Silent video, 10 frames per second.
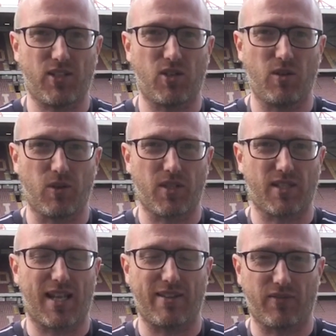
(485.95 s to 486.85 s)
They had two goals
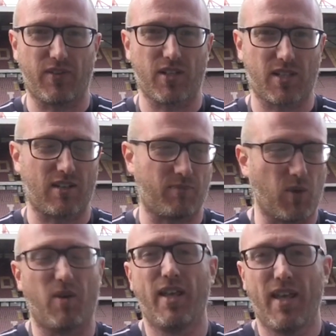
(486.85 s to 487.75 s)
disallowed in the first half,
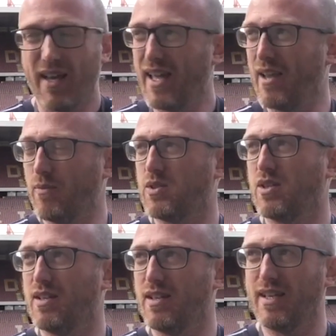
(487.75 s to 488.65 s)
but it was
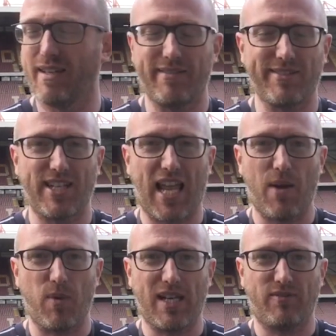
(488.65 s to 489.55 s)
a
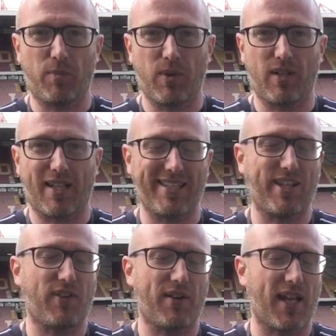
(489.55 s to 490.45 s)
game where Liverpool, I think
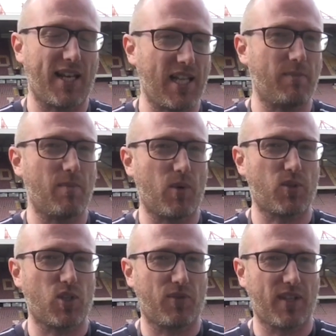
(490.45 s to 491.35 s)
they found it a little bit
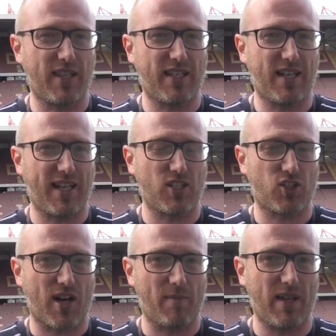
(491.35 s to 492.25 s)
more tougher than they did
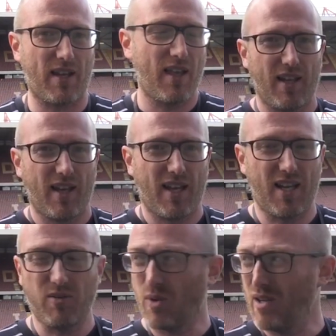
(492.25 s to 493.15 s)
against Tranmere,
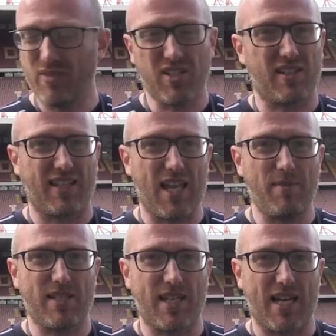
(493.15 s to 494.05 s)
and it was quite a physical
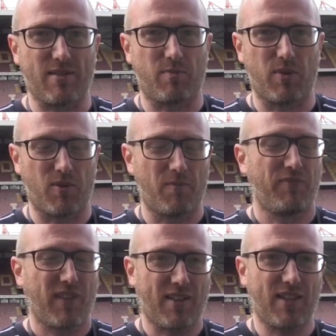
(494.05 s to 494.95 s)
game at times, but
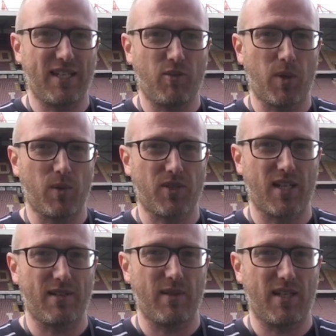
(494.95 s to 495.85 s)
I think Liverpool will
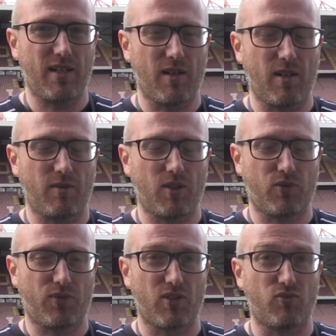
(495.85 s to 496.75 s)
certainly be
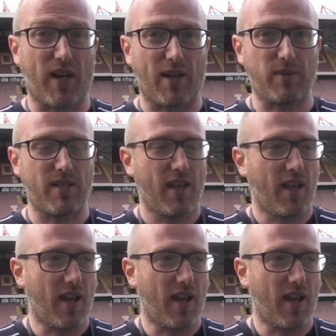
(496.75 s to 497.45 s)
good for the run-out.